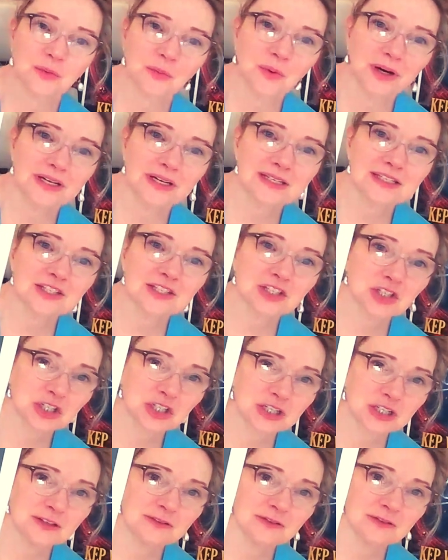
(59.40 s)
was
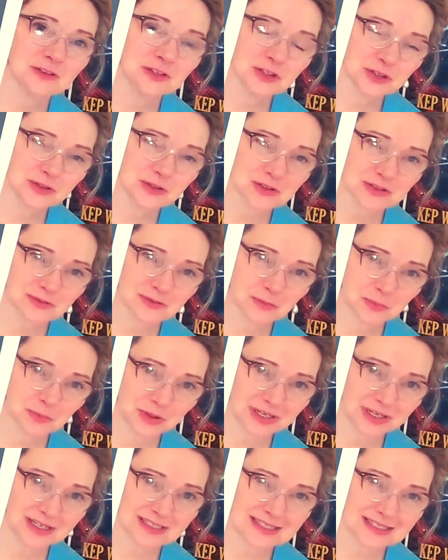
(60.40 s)
Chief Joseph
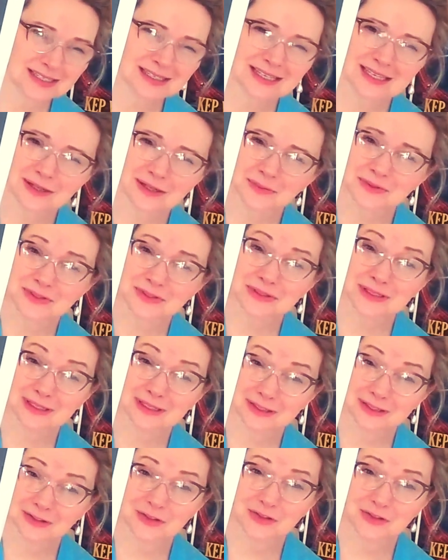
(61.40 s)
Brant, and he was an
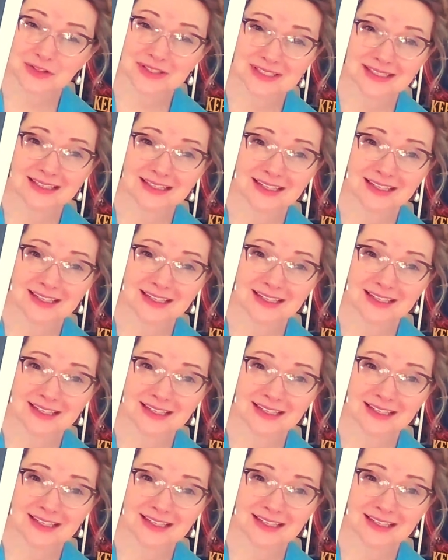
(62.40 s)
interesting